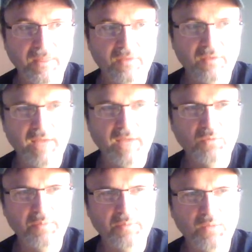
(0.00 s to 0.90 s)
That will
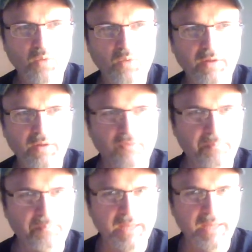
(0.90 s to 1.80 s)
be one of the
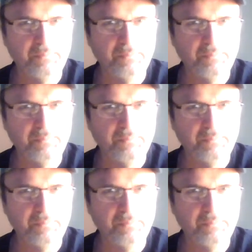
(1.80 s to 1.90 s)
big